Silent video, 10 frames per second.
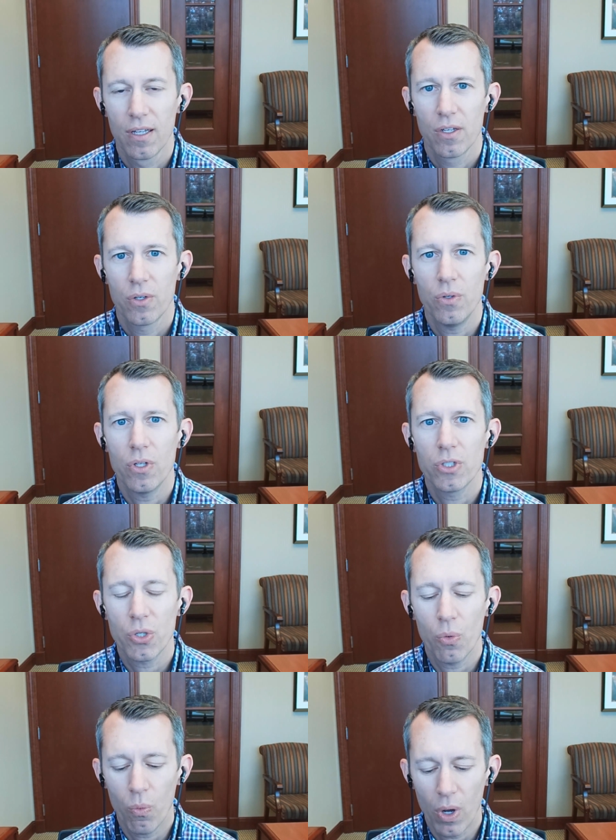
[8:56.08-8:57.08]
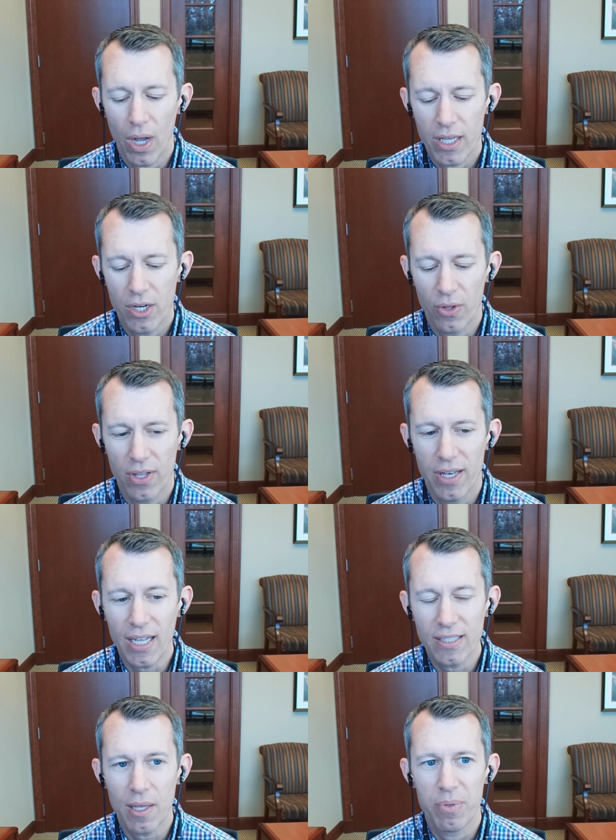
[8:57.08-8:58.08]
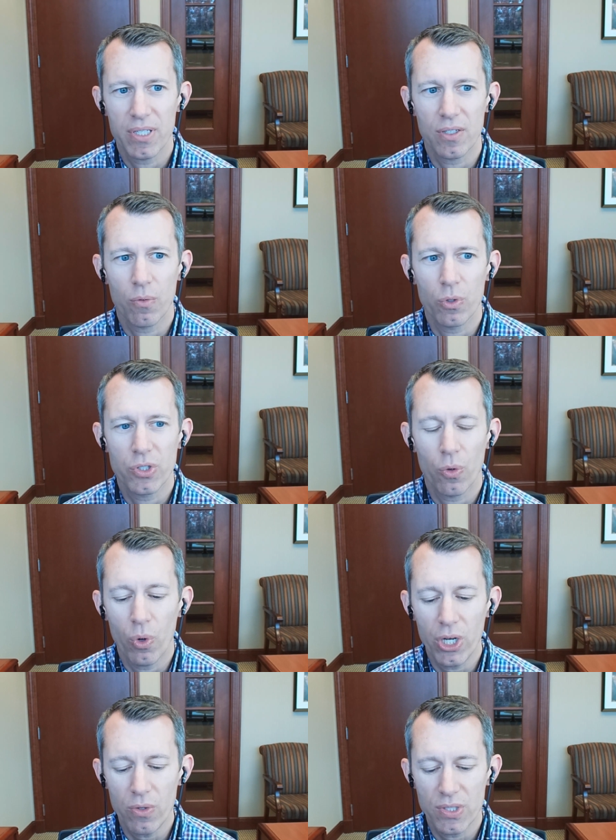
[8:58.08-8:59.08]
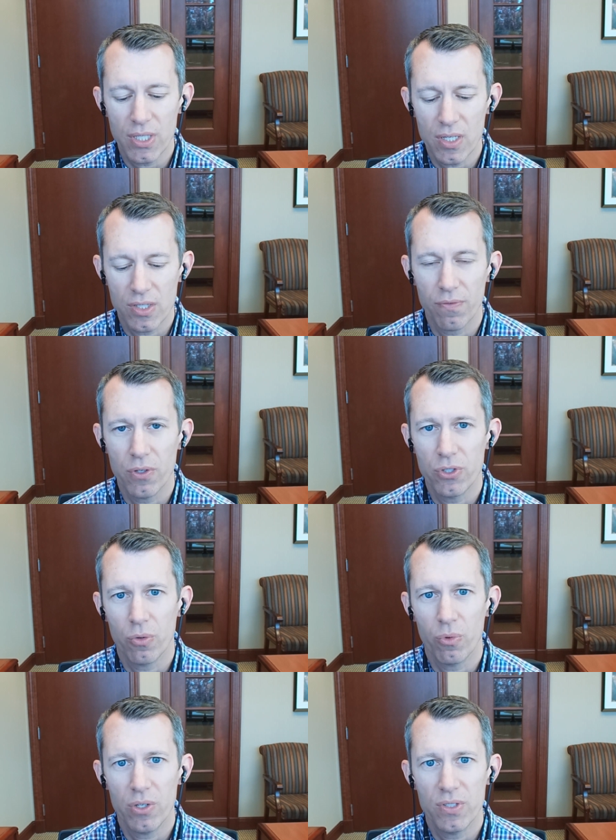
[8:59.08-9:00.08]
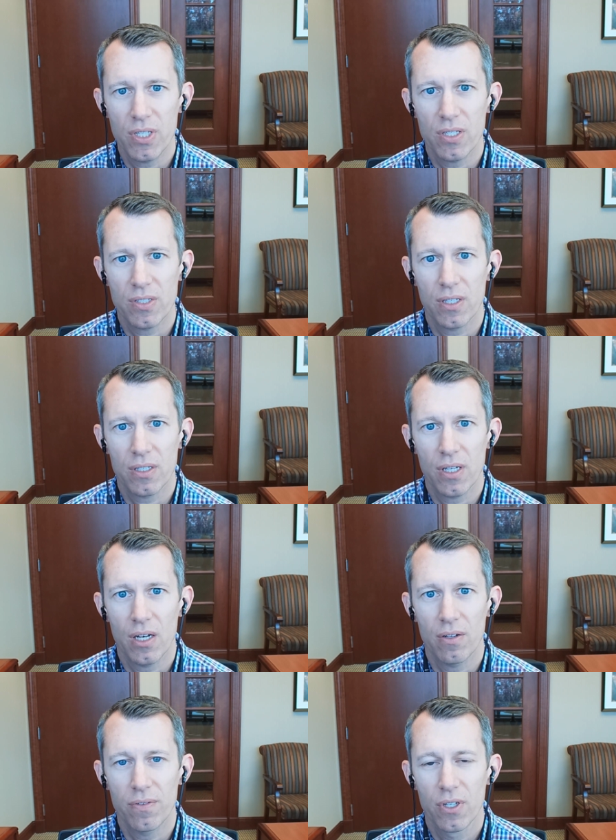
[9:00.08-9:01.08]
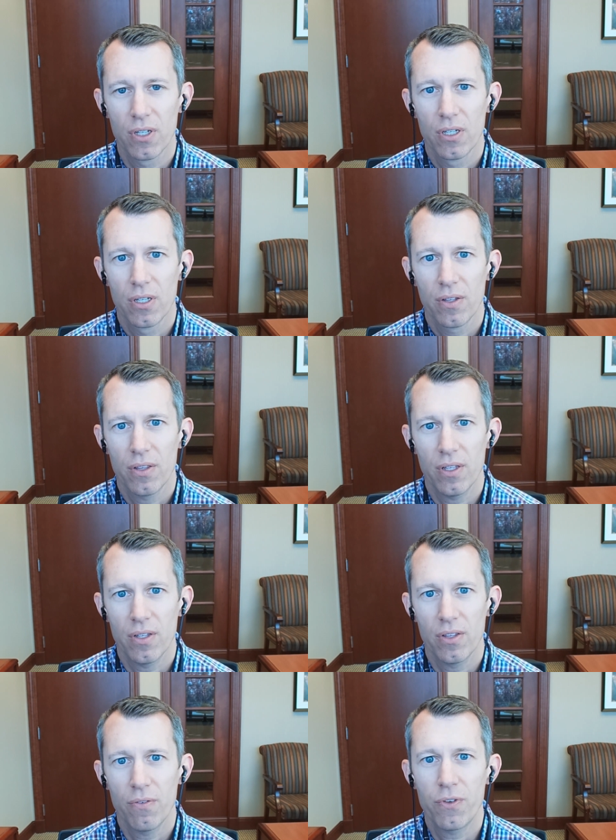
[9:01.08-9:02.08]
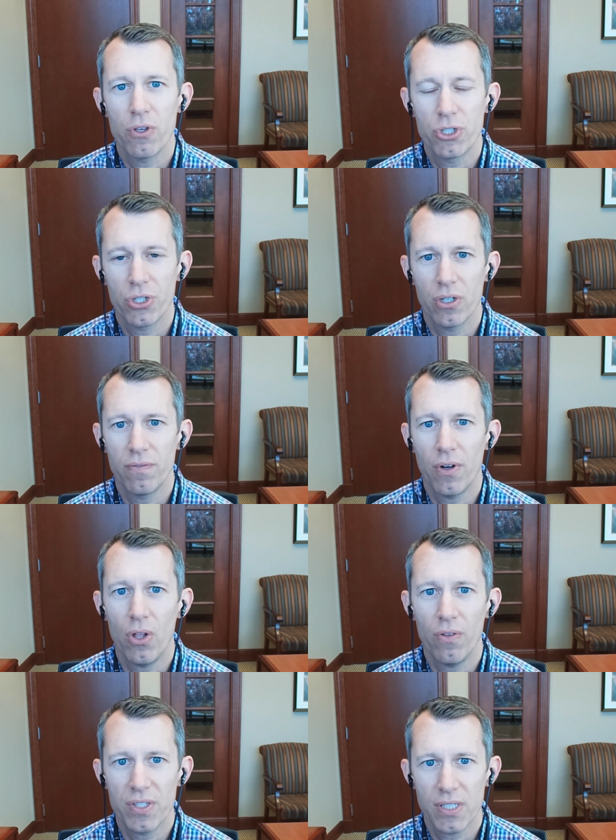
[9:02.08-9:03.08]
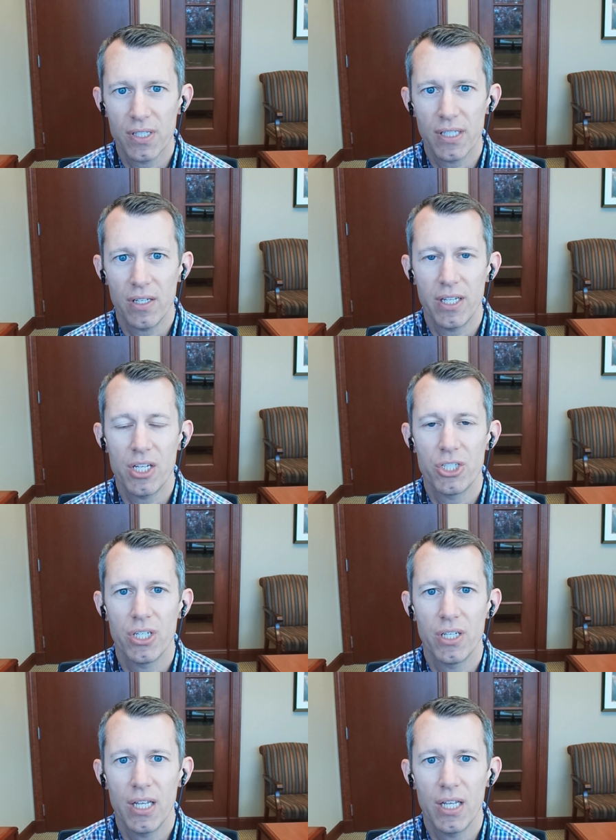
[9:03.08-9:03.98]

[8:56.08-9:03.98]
Cool. So, the next step is, so what do you see as the future? What do you see as the kind of the future of all of this consolidation